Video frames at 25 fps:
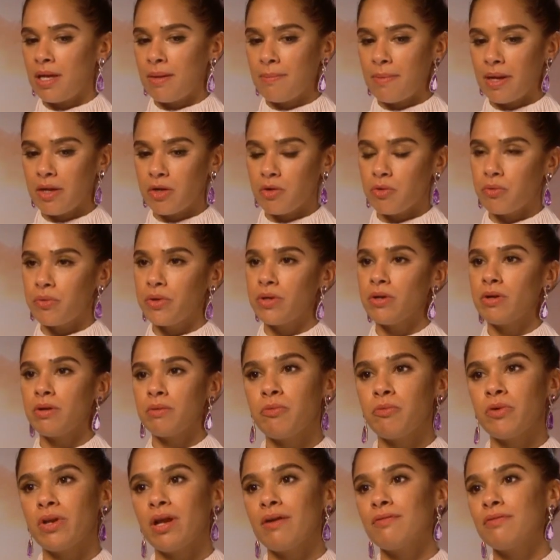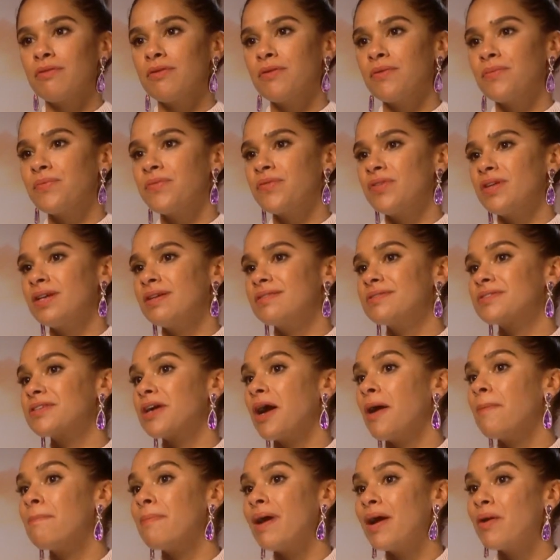my career whatever things
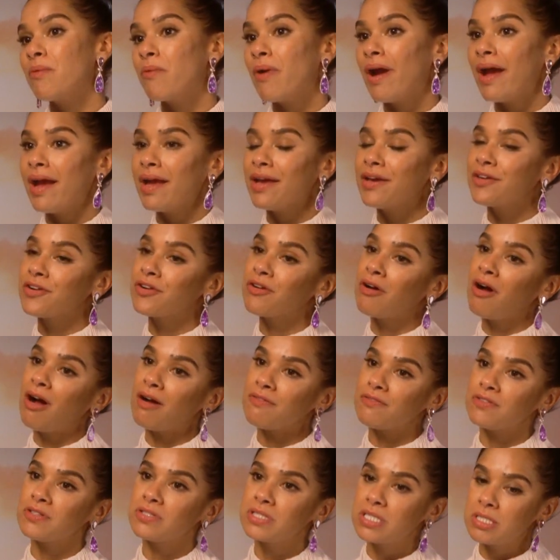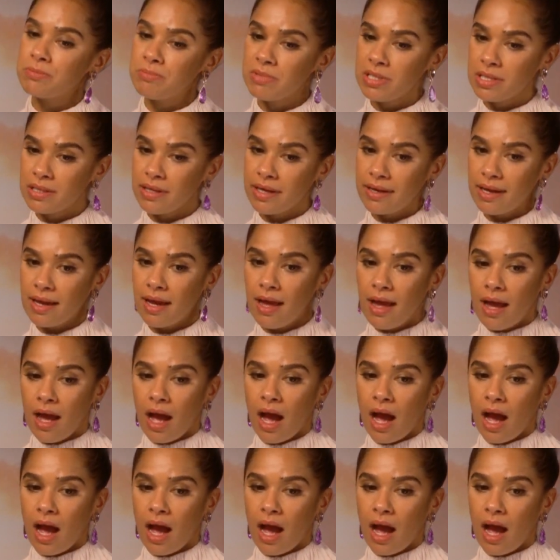come my way and are offered to me, like,